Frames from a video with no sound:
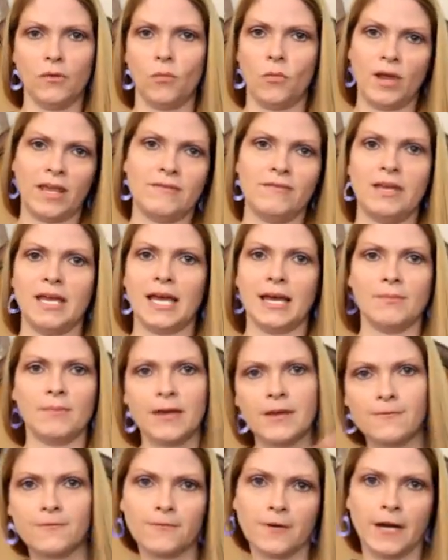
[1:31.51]
waving at
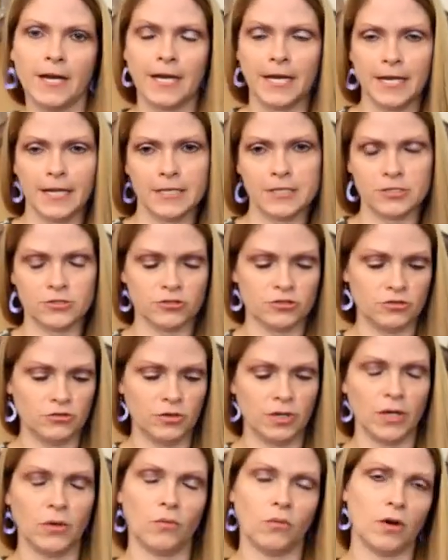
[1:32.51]
my friends or
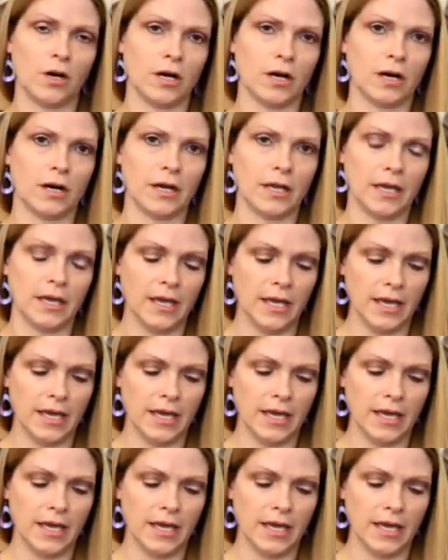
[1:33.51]
doing work,